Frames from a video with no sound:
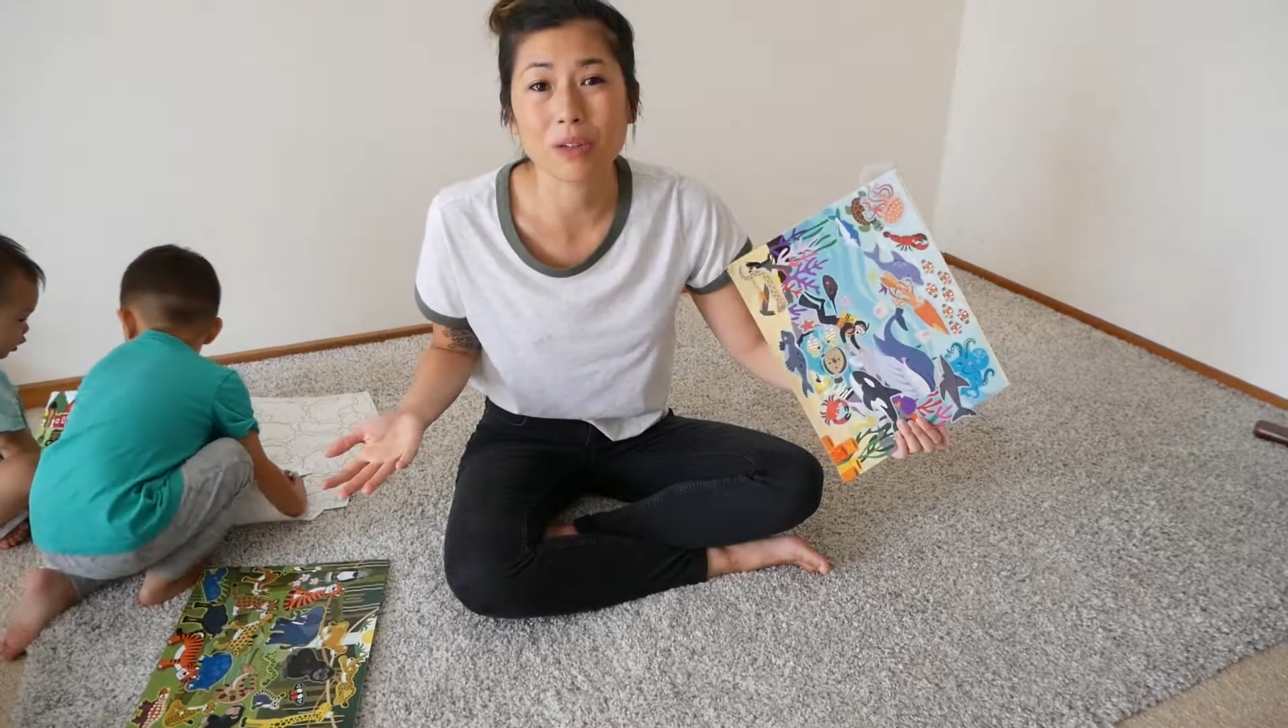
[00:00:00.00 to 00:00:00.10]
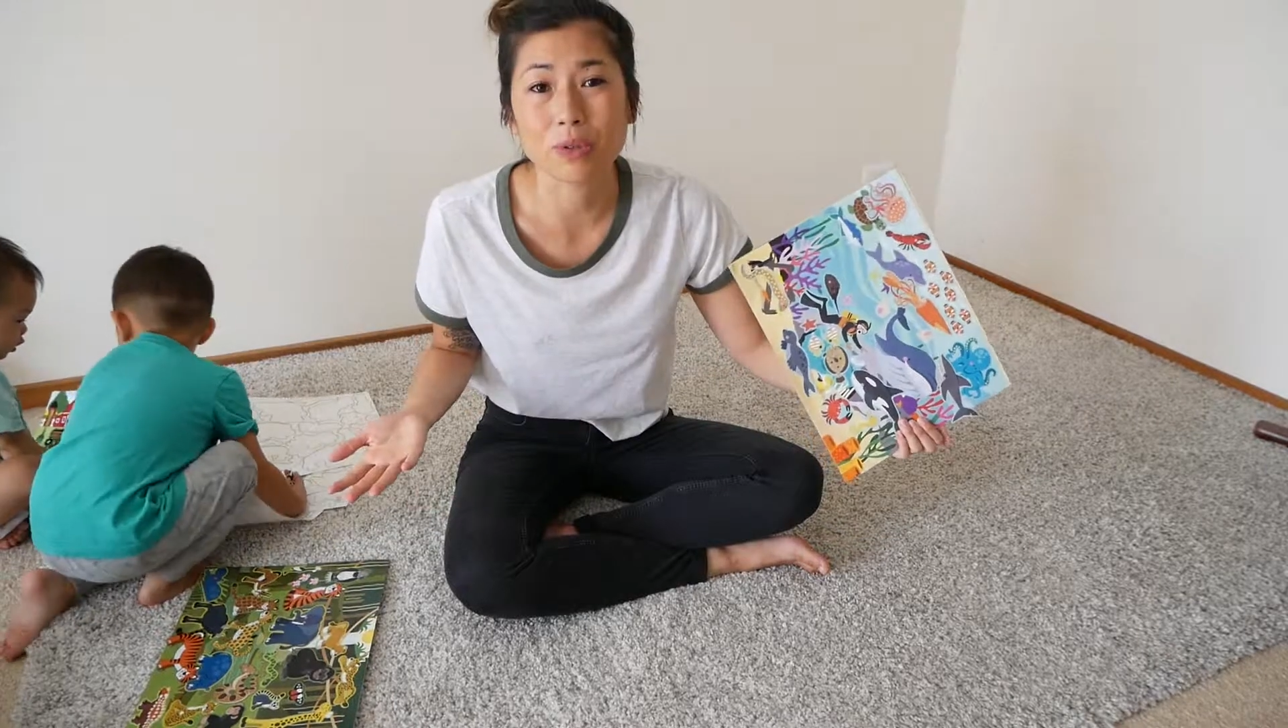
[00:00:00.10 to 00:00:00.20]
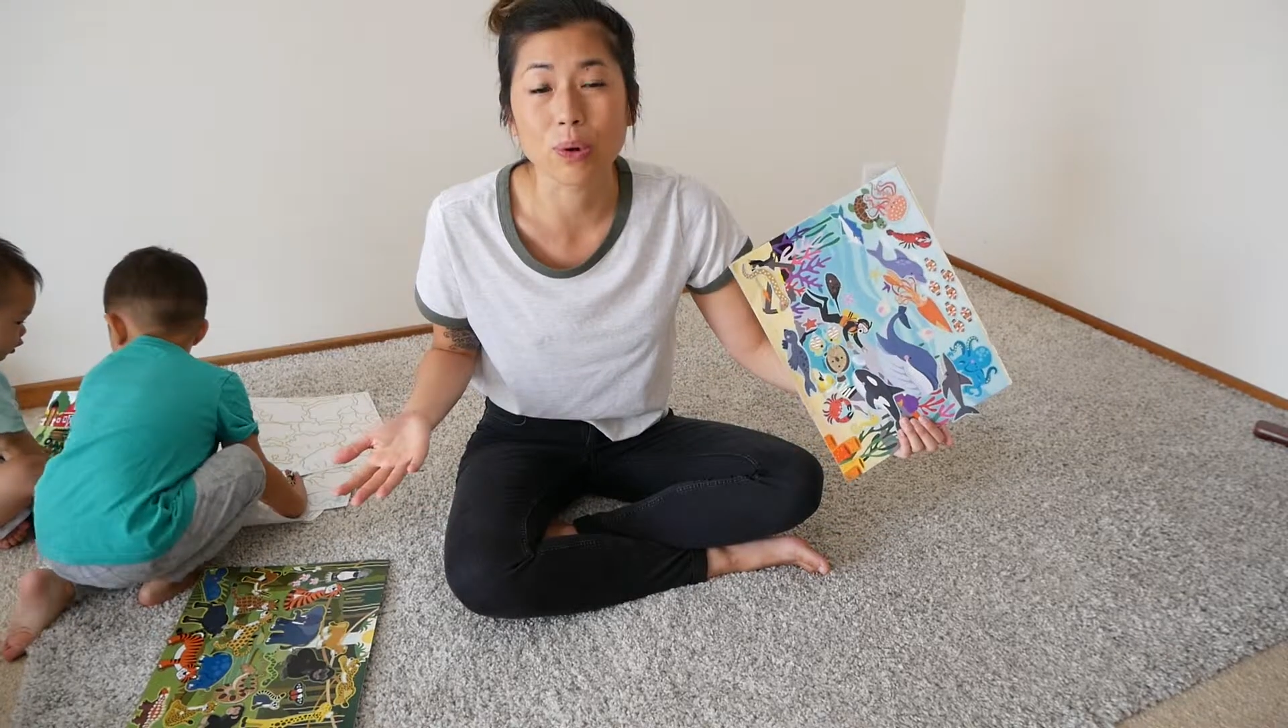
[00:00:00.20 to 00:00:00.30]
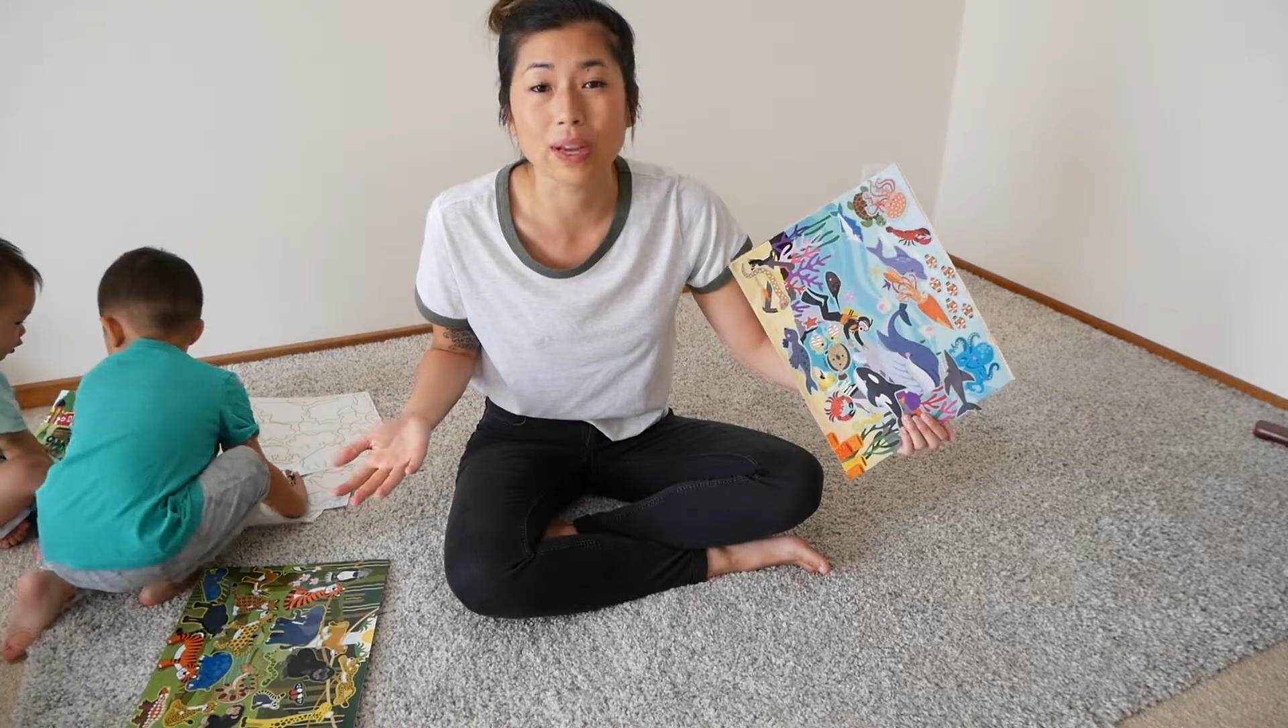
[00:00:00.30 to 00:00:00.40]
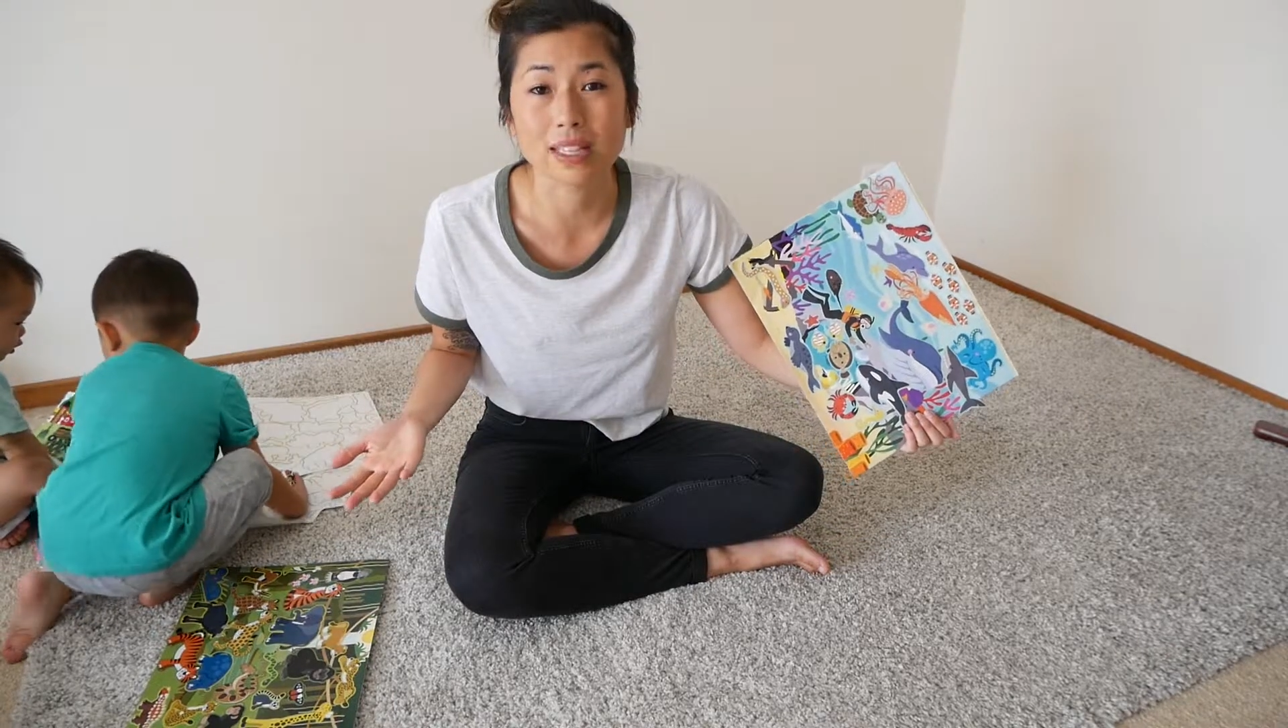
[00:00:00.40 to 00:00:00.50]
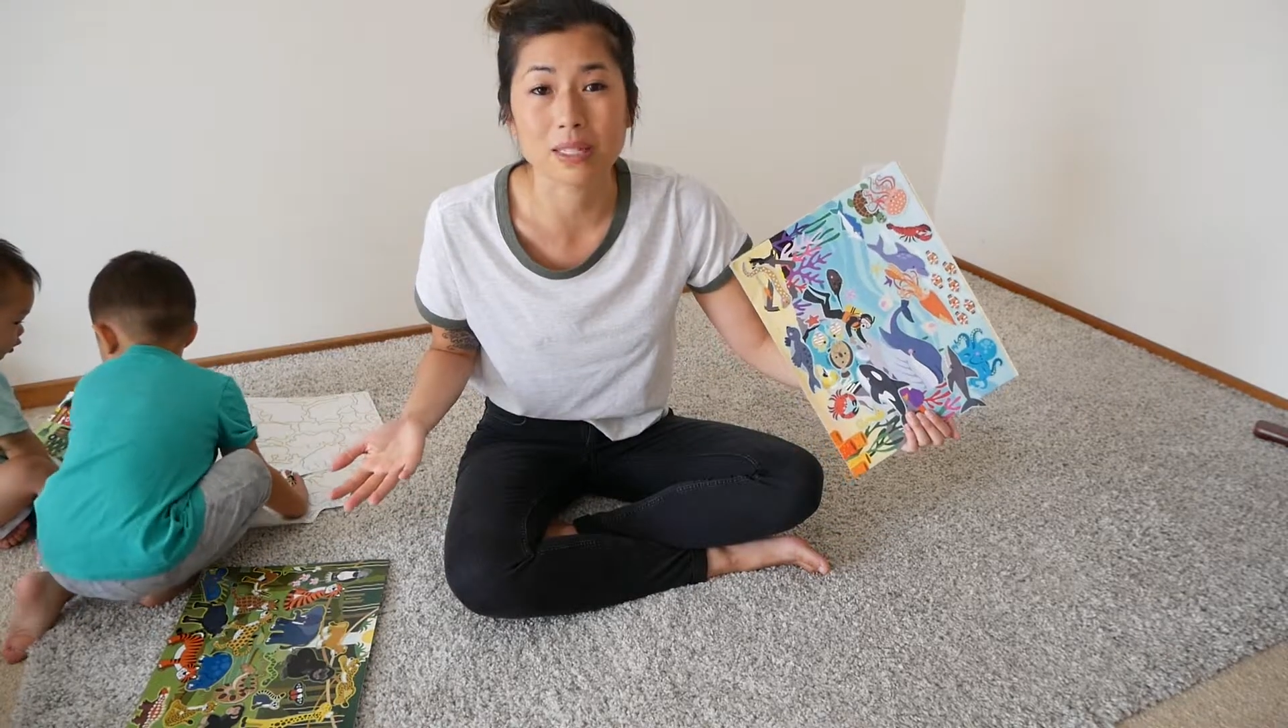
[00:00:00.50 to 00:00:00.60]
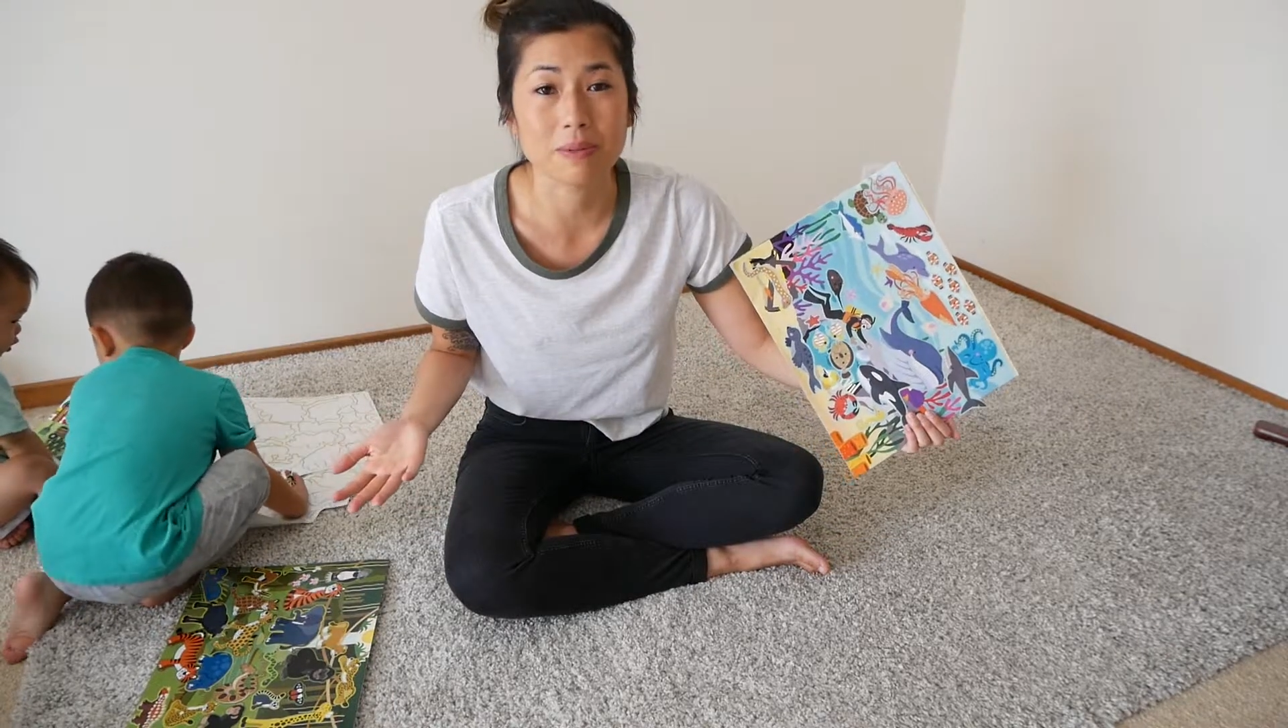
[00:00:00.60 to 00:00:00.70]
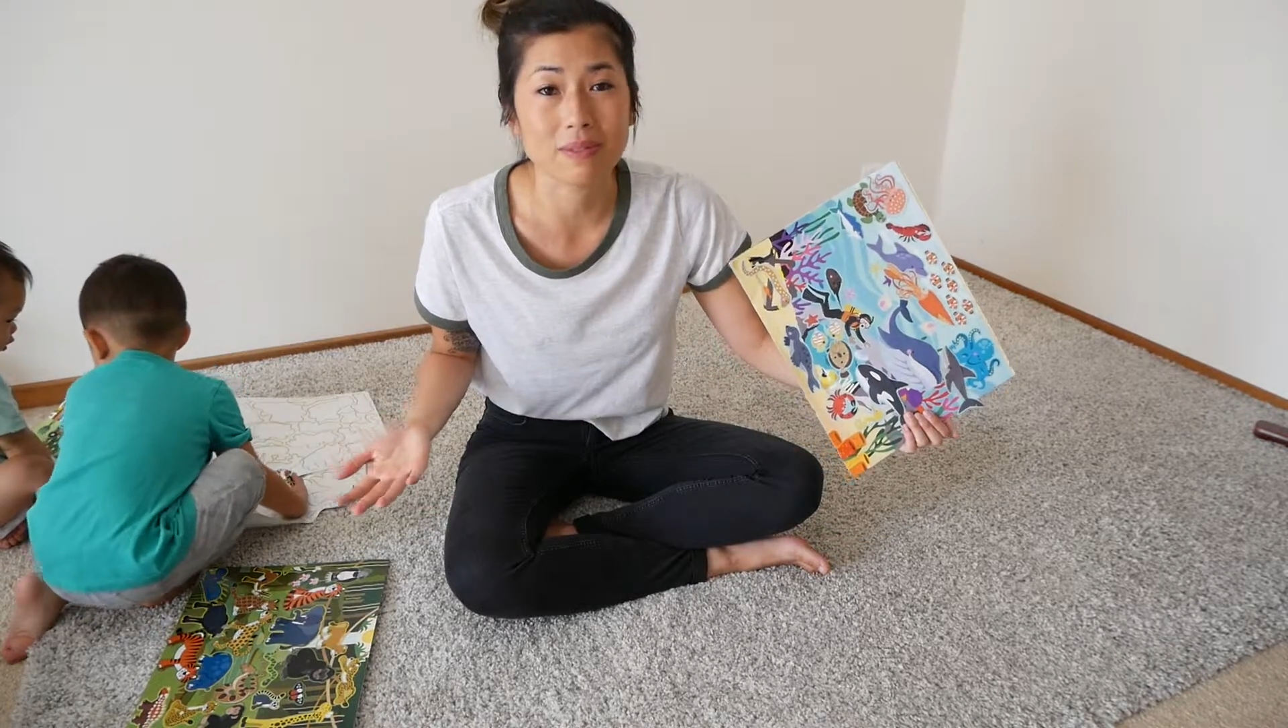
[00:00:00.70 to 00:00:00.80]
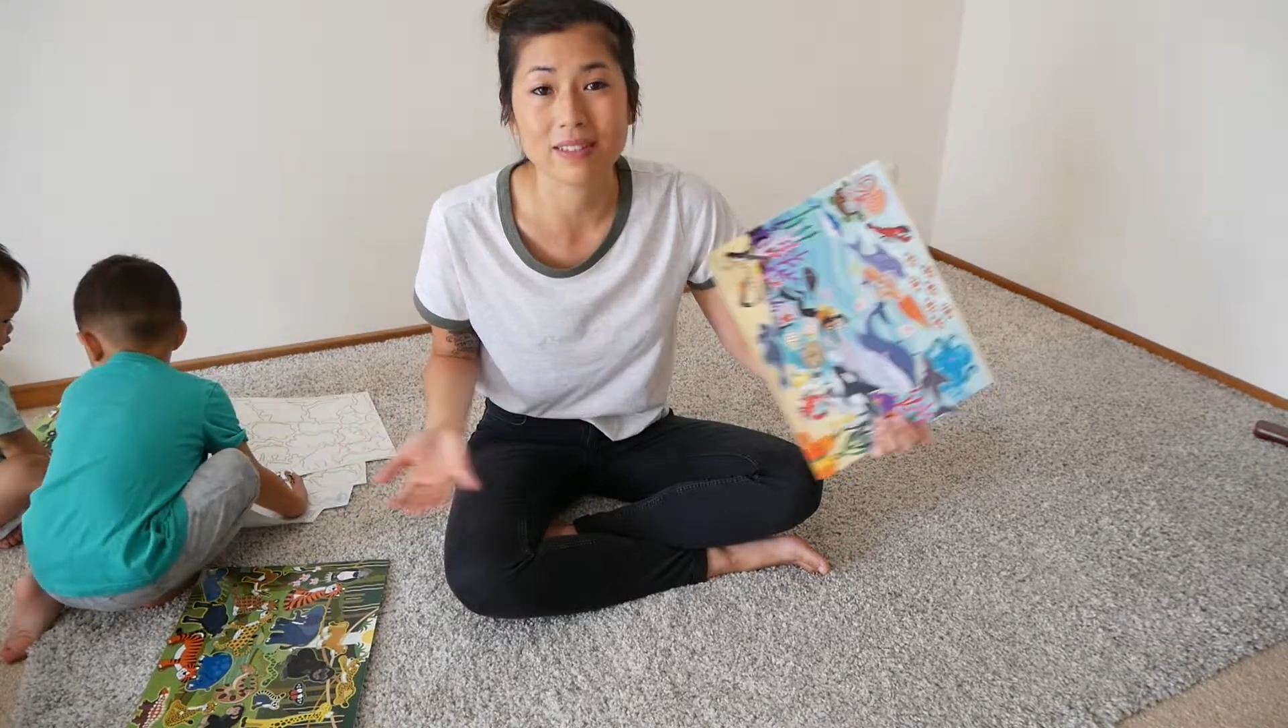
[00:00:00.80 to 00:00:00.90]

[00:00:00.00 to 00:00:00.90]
toys